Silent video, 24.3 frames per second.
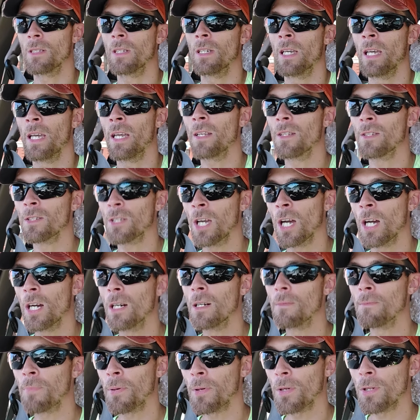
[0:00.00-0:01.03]

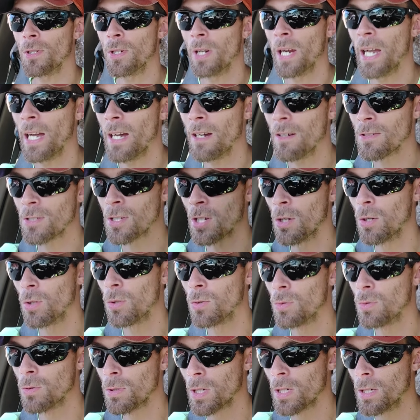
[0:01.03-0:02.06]
income per
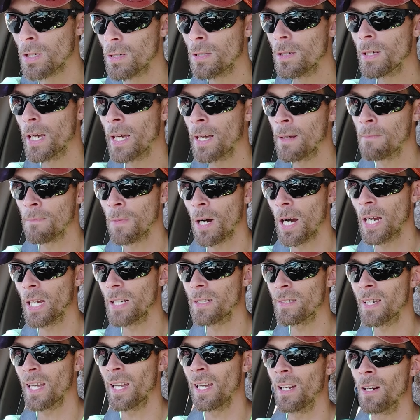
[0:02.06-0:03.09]
household in my
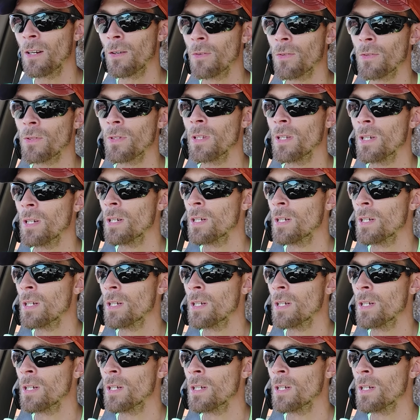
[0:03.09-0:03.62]
town,